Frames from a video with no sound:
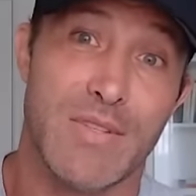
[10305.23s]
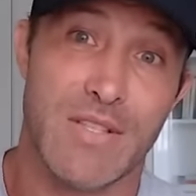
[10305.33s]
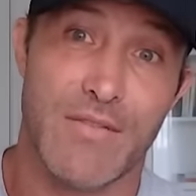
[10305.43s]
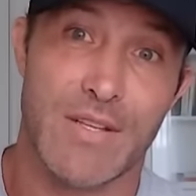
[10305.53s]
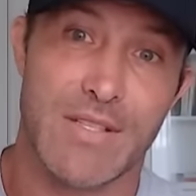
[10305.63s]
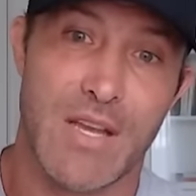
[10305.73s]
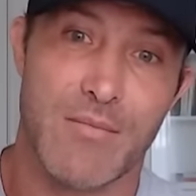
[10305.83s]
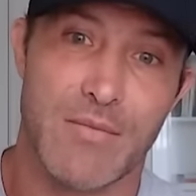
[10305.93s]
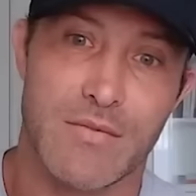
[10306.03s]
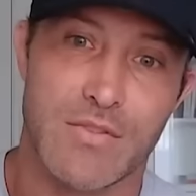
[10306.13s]
Pacific
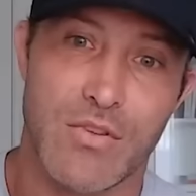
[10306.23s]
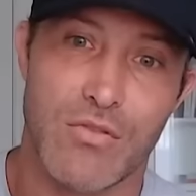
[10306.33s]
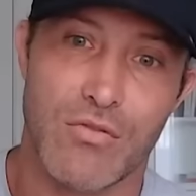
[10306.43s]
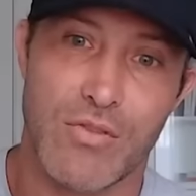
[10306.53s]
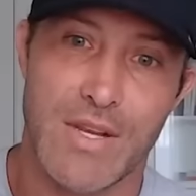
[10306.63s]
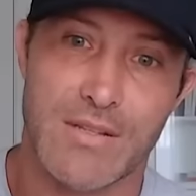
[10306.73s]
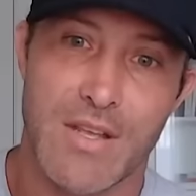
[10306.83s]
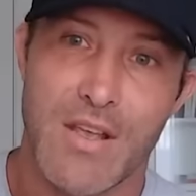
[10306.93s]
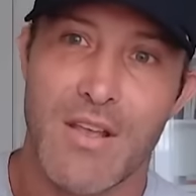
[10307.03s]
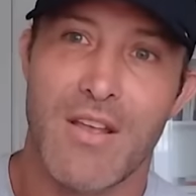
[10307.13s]
time. So great.
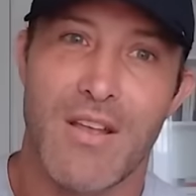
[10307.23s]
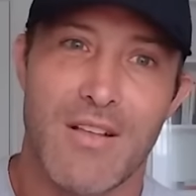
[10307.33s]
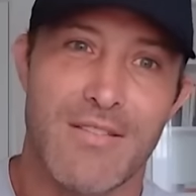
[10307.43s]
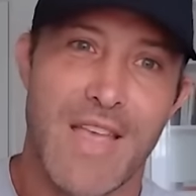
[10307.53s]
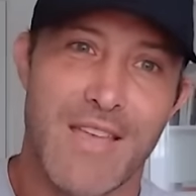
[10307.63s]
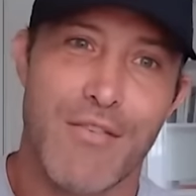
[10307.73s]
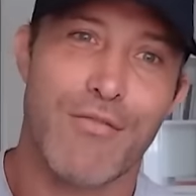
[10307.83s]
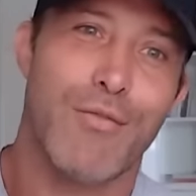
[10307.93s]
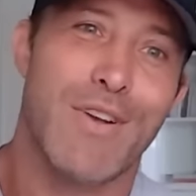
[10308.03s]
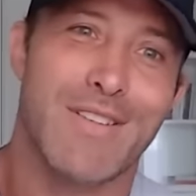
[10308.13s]
Thank you,
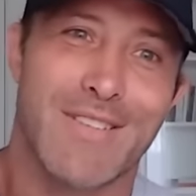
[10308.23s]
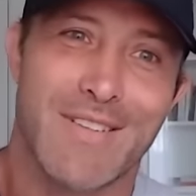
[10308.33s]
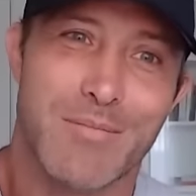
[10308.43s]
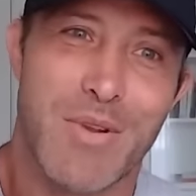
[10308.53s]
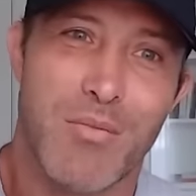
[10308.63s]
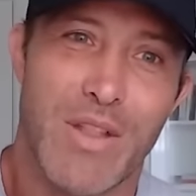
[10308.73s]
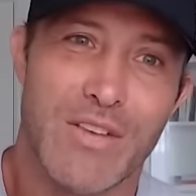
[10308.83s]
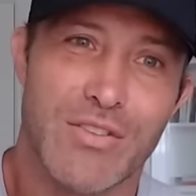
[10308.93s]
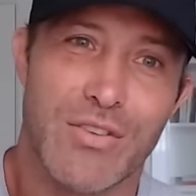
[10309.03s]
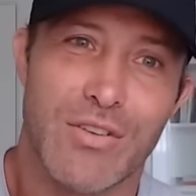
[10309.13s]
everyone. It's been a
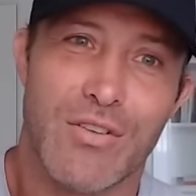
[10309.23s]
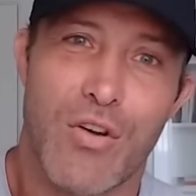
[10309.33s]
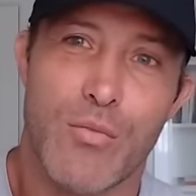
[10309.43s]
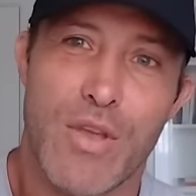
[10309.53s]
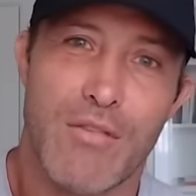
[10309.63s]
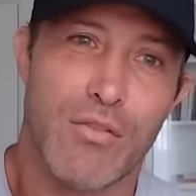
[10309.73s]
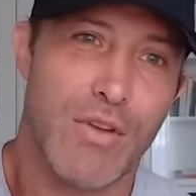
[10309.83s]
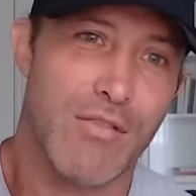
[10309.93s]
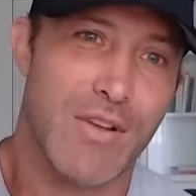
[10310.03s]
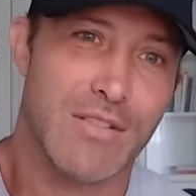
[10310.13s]
pleasure. Hope you have a
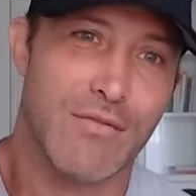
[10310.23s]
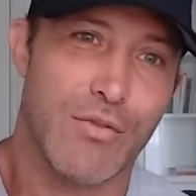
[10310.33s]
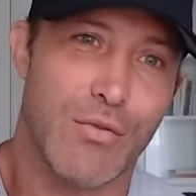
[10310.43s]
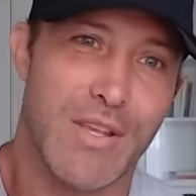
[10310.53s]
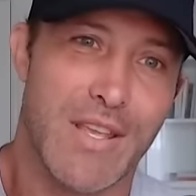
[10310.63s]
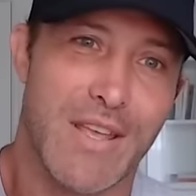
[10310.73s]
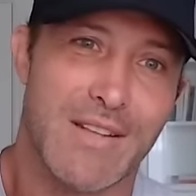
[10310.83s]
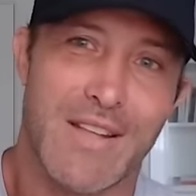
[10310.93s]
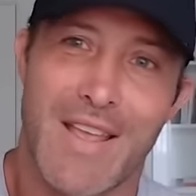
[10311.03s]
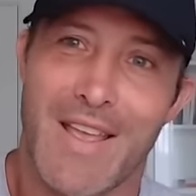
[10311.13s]
great rest of your
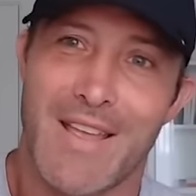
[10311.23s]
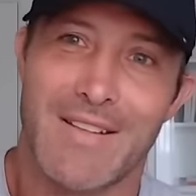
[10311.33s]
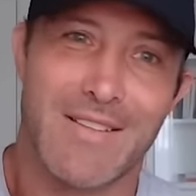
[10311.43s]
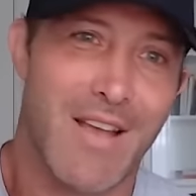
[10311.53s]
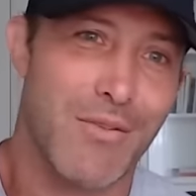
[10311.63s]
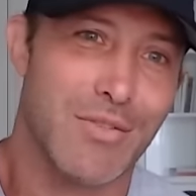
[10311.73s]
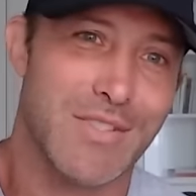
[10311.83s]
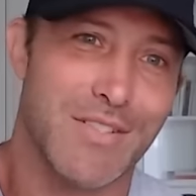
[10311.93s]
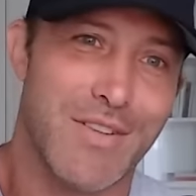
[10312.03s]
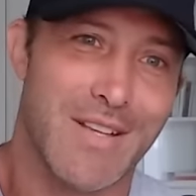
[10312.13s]
weekend, and I will
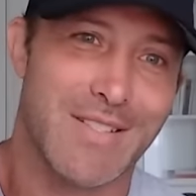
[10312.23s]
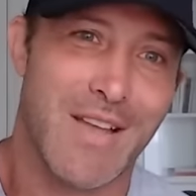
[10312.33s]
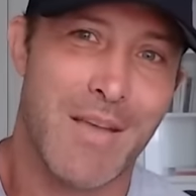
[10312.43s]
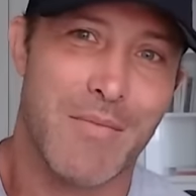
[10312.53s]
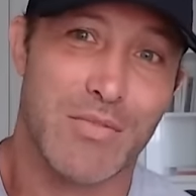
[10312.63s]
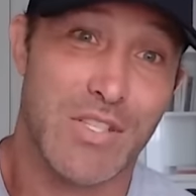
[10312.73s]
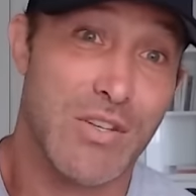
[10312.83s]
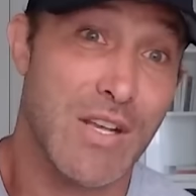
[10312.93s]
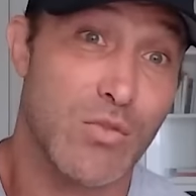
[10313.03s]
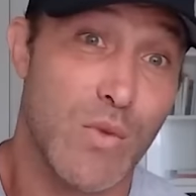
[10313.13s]
see you next time. I'll see you
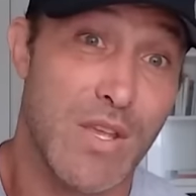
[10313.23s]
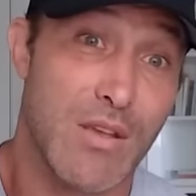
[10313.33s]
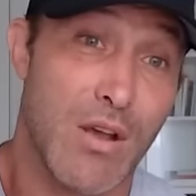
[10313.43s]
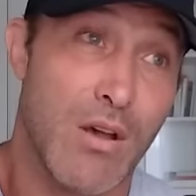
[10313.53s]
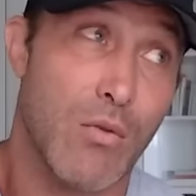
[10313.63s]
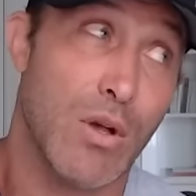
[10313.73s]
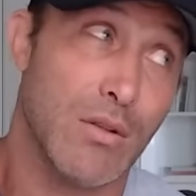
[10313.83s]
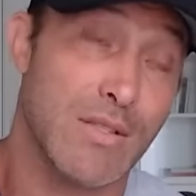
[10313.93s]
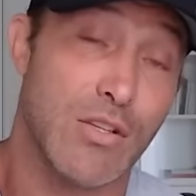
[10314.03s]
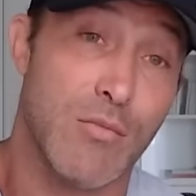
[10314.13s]
next week. Well,
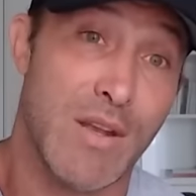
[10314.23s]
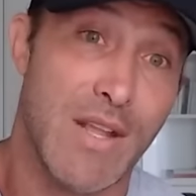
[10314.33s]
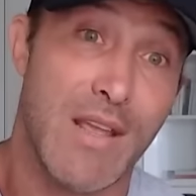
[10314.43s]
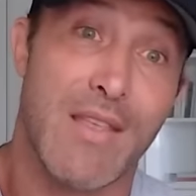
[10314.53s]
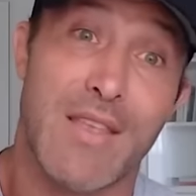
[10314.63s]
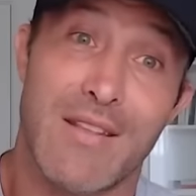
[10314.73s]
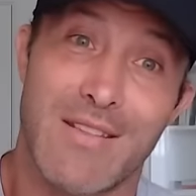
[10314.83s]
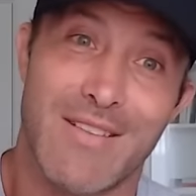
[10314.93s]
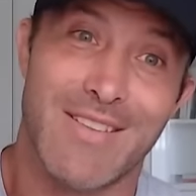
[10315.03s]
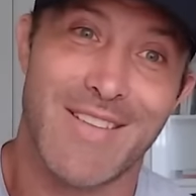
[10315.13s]
I'll see you Monday, and
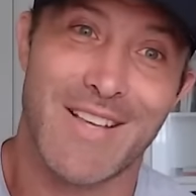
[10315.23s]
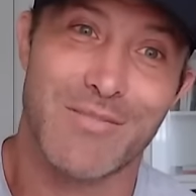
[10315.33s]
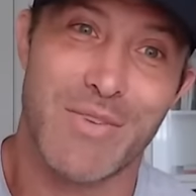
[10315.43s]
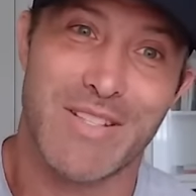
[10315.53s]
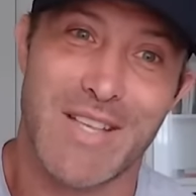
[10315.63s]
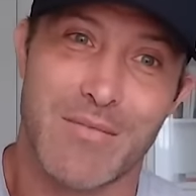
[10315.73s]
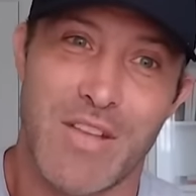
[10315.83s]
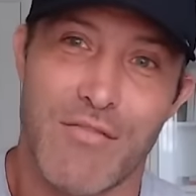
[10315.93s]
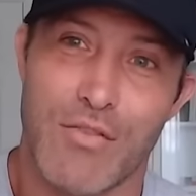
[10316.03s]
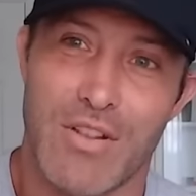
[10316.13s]
then next week, same
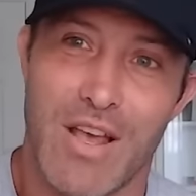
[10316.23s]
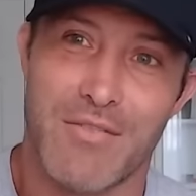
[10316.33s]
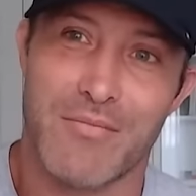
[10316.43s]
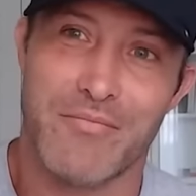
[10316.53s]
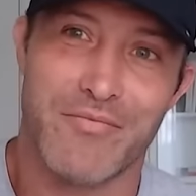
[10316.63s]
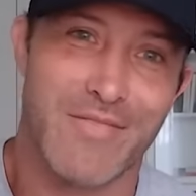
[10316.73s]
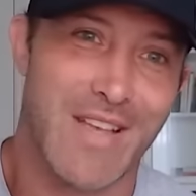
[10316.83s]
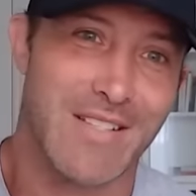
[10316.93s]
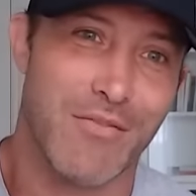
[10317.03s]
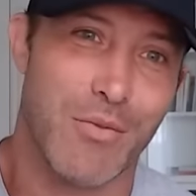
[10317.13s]
time for the live.
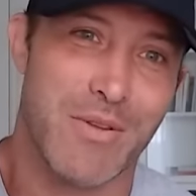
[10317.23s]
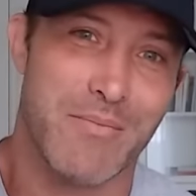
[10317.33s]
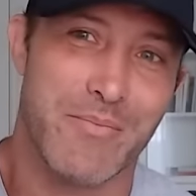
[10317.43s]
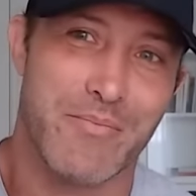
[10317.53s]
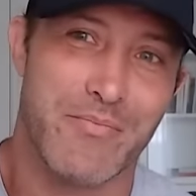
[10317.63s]
Thanks, everyone.